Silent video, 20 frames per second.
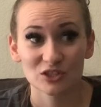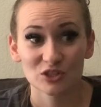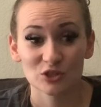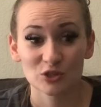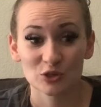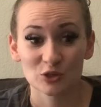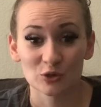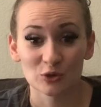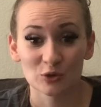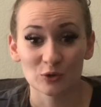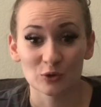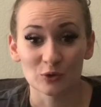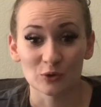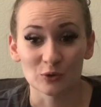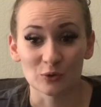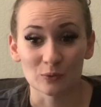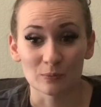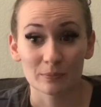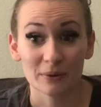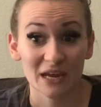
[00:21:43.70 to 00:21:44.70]
to
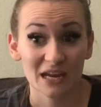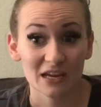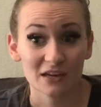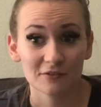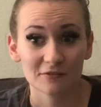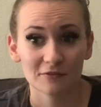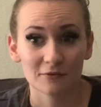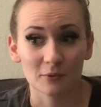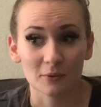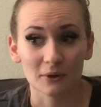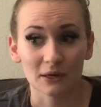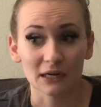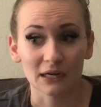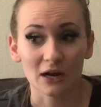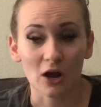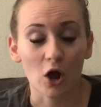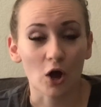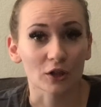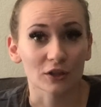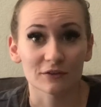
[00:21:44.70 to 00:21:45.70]
pay for
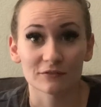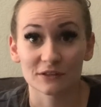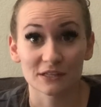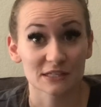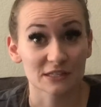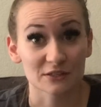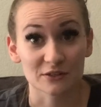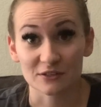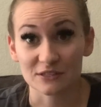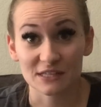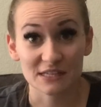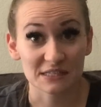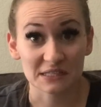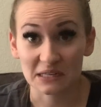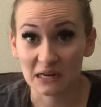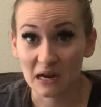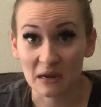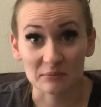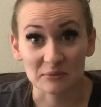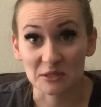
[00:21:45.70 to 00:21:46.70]
all of these nurses to
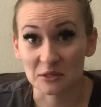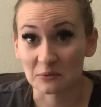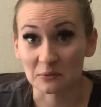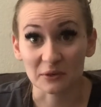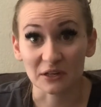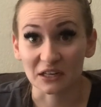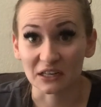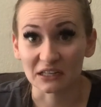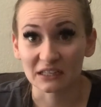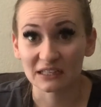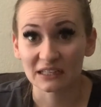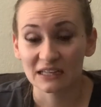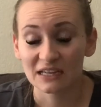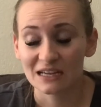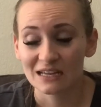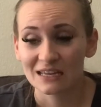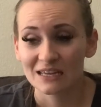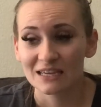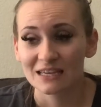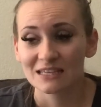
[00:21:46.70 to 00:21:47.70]
come to work.
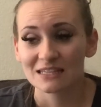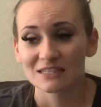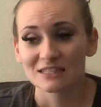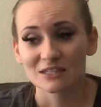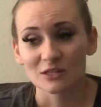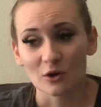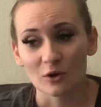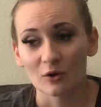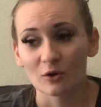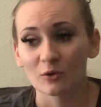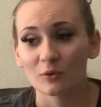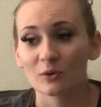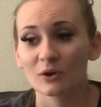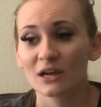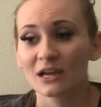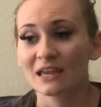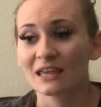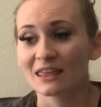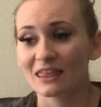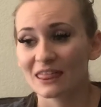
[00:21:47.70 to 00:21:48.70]
So
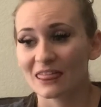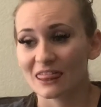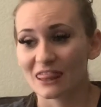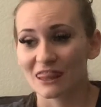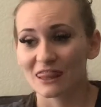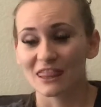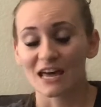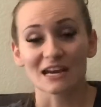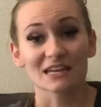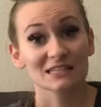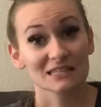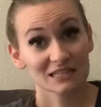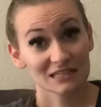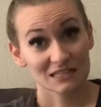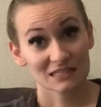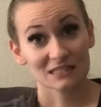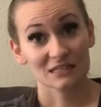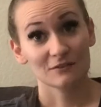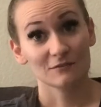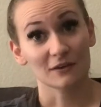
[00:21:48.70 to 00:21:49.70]
that is a
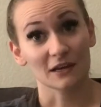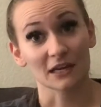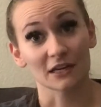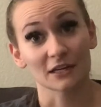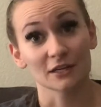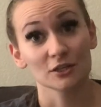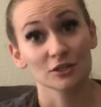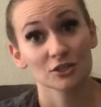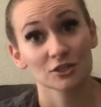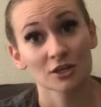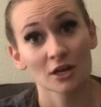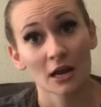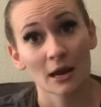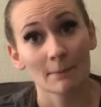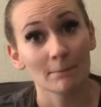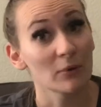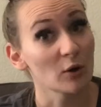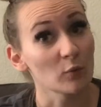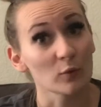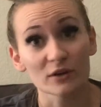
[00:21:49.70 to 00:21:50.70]
disadvantage,
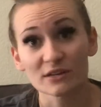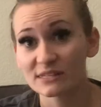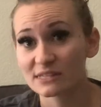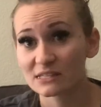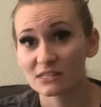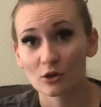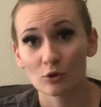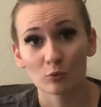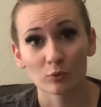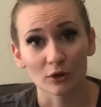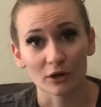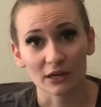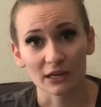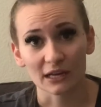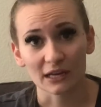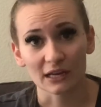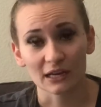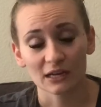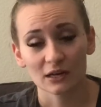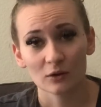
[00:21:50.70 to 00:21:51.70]
but we're still
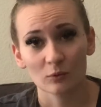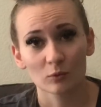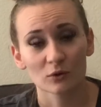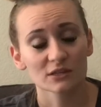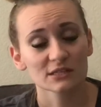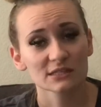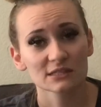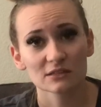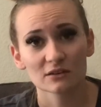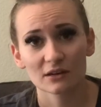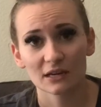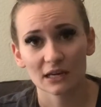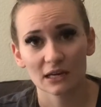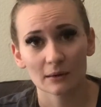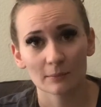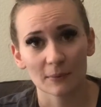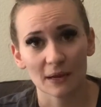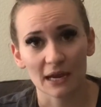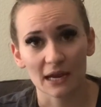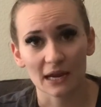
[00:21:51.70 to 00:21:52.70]
working, we're still getting
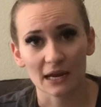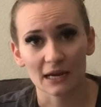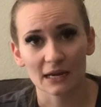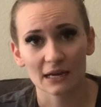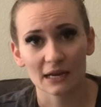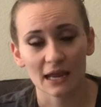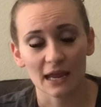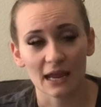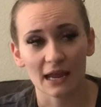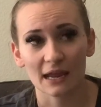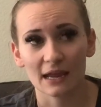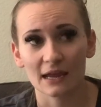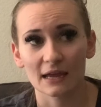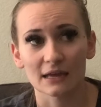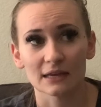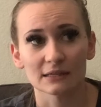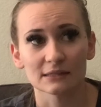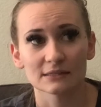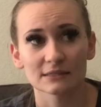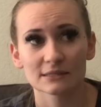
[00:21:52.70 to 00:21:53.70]
paid,
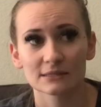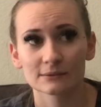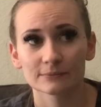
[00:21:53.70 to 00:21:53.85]
and